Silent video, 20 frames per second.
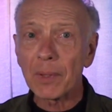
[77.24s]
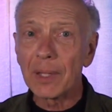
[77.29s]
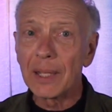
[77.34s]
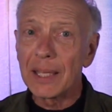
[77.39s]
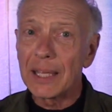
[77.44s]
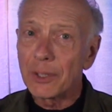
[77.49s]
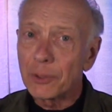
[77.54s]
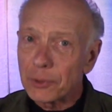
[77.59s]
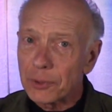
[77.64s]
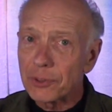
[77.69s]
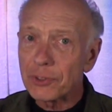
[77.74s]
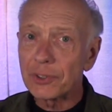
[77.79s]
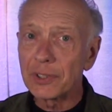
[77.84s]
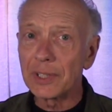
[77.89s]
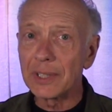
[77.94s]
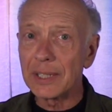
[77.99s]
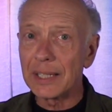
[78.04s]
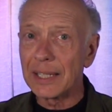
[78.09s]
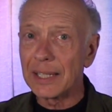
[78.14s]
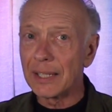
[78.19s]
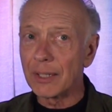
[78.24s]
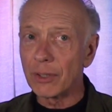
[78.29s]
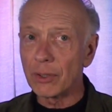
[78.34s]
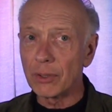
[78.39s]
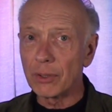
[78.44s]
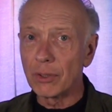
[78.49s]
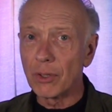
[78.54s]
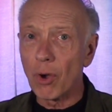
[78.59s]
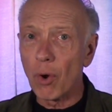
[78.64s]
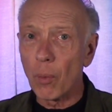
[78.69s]
interested
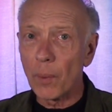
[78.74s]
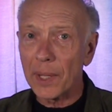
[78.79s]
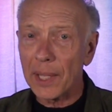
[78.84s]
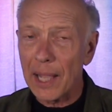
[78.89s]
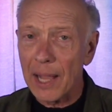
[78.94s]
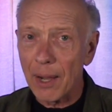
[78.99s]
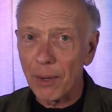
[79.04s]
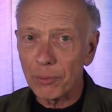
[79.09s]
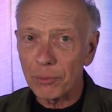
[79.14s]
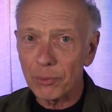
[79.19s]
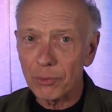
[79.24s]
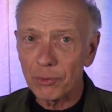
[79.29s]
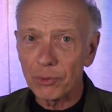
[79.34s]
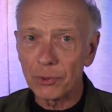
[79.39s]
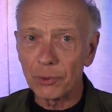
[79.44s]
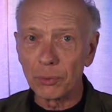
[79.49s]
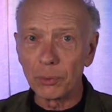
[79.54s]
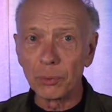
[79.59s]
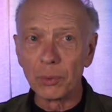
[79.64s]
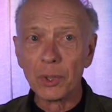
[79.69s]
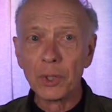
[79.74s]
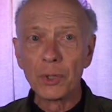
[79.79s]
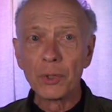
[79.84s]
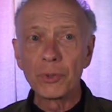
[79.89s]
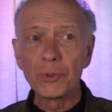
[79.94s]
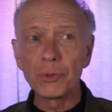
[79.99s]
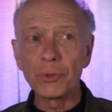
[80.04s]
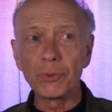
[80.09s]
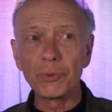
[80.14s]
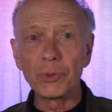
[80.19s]
in going out to
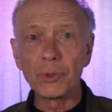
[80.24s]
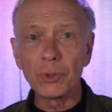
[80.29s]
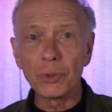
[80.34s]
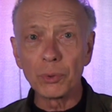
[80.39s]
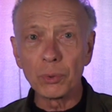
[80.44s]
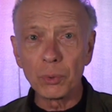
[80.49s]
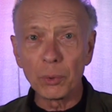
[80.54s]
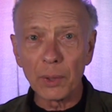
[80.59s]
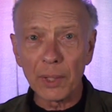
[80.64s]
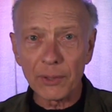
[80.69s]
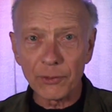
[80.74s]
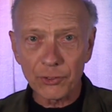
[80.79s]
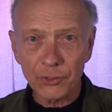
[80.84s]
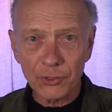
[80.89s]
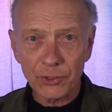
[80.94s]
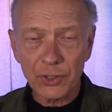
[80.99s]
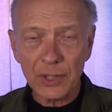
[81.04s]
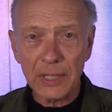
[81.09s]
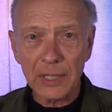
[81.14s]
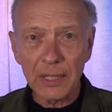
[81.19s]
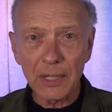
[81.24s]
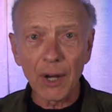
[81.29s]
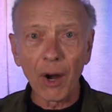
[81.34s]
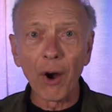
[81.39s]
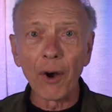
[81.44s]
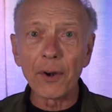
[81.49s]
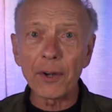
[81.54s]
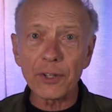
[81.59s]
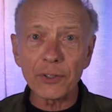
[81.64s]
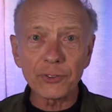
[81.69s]
do and see
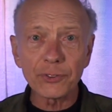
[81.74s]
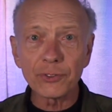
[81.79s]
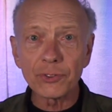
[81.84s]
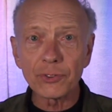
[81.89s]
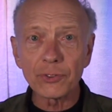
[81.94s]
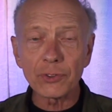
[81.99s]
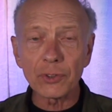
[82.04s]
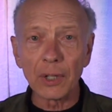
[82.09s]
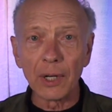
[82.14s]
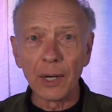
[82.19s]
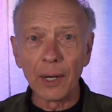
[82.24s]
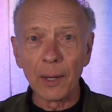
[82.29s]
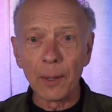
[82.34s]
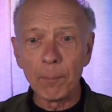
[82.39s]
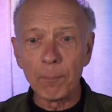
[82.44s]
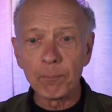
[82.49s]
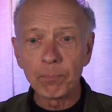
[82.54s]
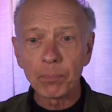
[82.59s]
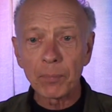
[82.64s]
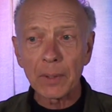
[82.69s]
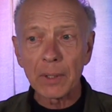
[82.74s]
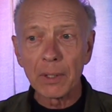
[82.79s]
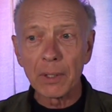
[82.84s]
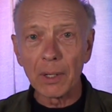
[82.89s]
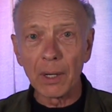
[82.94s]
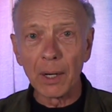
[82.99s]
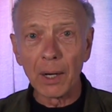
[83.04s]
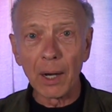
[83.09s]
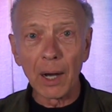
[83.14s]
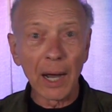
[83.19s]
artists on
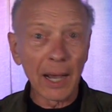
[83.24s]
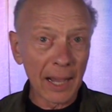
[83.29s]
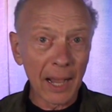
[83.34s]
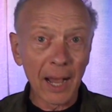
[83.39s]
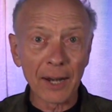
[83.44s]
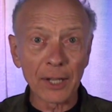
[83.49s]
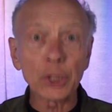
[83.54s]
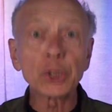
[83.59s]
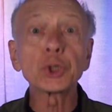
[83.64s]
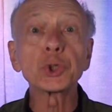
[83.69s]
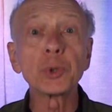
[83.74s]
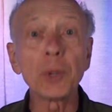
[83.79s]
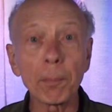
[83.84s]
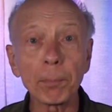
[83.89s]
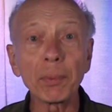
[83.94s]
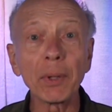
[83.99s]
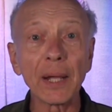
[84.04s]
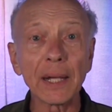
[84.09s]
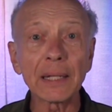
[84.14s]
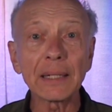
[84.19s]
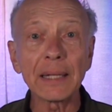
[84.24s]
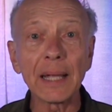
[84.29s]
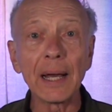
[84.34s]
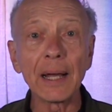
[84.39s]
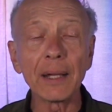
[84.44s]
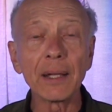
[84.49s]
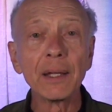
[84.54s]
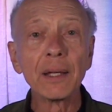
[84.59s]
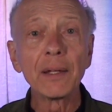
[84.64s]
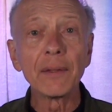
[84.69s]
a trip like
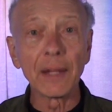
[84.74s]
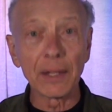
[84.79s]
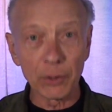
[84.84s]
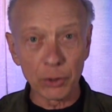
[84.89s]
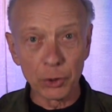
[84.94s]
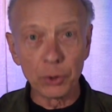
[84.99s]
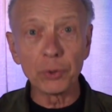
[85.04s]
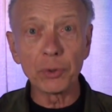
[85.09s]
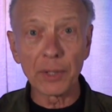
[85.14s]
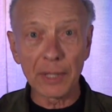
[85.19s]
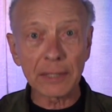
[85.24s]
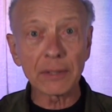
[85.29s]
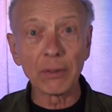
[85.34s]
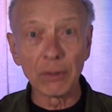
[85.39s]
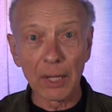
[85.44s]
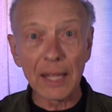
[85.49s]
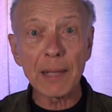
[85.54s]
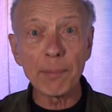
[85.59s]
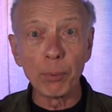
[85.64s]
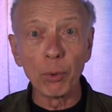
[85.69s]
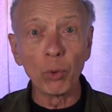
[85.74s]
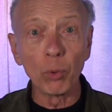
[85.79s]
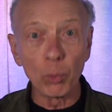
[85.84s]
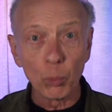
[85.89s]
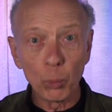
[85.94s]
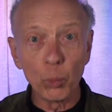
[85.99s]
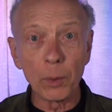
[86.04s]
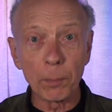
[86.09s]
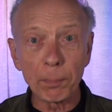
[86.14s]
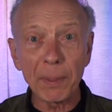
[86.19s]
that the label
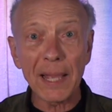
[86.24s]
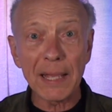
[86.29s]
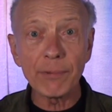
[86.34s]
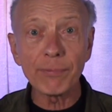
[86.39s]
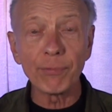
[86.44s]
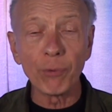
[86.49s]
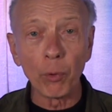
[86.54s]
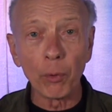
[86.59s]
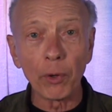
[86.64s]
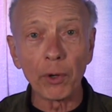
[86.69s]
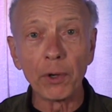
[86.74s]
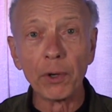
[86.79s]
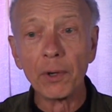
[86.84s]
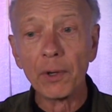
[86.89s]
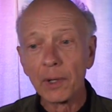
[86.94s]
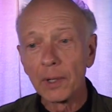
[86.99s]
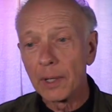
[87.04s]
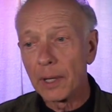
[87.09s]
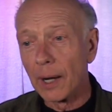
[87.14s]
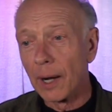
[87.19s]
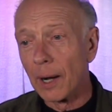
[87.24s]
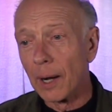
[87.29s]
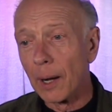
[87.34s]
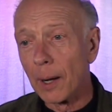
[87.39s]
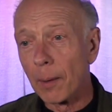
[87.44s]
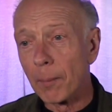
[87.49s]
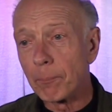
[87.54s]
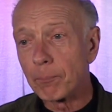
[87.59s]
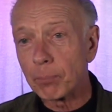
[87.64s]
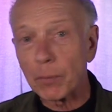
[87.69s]
would pay for.
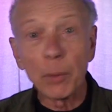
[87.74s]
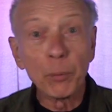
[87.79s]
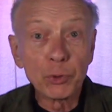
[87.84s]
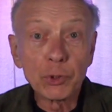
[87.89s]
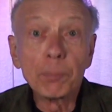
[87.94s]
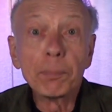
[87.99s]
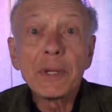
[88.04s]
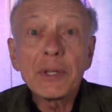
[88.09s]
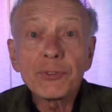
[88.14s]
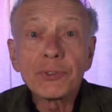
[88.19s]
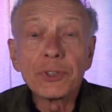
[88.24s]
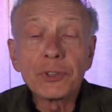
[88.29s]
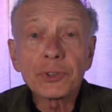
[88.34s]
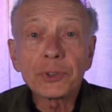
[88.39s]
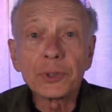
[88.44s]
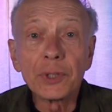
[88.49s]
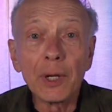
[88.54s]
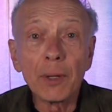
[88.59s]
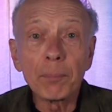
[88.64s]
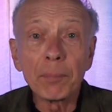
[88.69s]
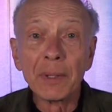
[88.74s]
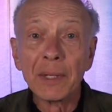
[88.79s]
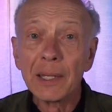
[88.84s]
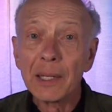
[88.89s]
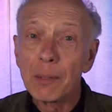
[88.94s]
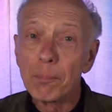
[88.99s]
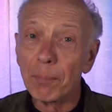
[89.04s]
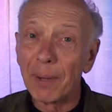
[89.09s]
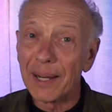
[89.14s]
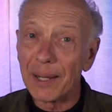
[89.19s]
It was a business trip.
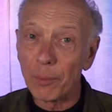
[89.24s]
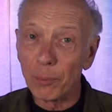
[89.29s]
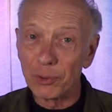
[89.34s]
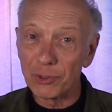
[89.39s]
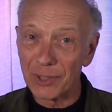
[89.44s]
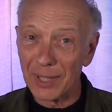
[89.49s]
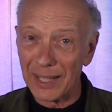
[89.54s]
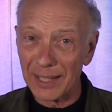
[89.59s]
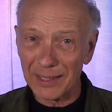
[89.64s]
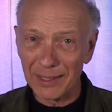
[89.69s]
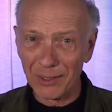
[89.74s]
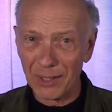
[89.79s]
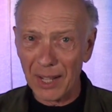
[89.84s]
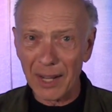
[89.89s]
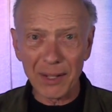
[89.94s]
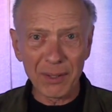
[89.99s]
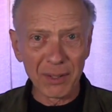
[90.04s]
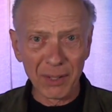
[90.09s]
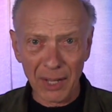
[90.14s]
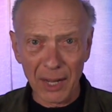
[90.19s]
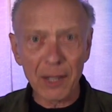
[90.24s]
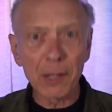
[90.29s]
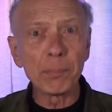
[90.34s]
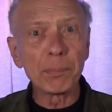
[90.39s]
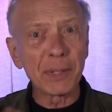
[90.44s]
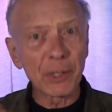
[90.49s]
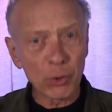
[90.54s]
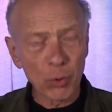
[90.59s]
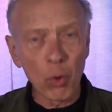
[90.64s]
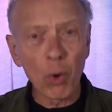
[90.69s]
But it was like a lot of the
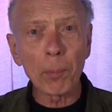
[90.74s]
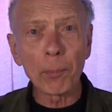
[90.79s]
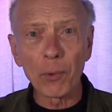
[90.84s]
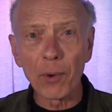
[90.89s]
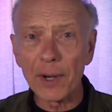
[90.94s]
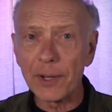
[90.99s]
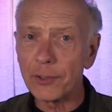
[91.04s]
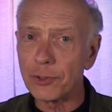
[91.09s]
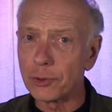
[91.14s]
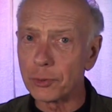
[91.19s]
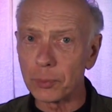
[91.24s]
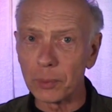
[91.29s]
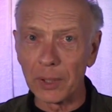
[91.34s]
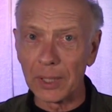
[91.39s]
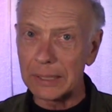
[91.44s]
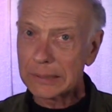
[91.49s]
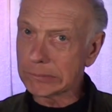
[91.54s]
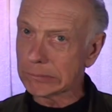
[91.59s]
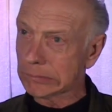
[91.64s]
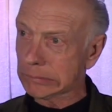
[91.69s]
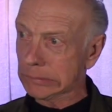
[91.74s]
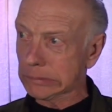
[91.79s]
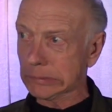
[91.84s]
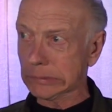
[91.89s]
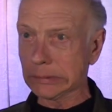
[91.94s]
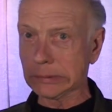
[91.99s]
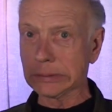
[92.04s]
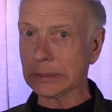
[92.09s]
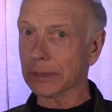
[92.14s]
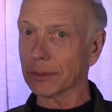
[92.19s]
big corporations were like, I
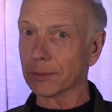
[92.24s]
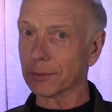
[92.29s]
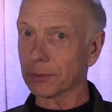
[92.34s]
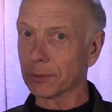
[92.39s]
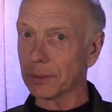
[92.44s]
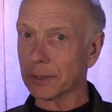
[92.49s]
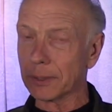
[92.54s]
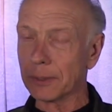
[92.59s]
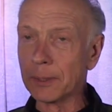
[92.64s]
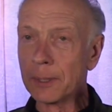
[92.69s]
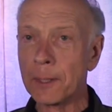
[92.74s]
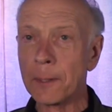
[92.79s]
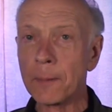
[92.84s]
ain't going to do it.